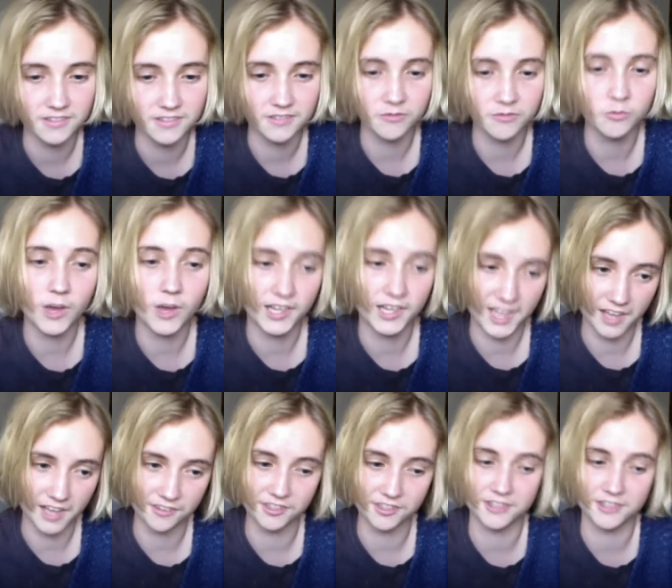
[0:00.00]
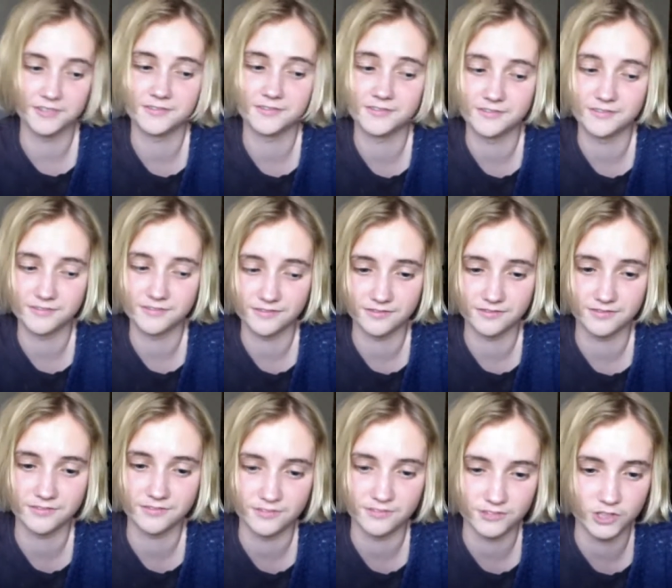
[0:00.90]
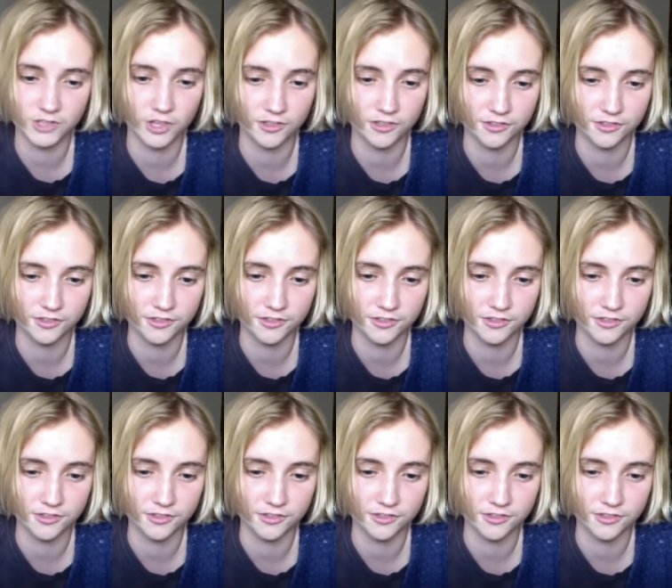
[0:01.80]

We're counting it. Just.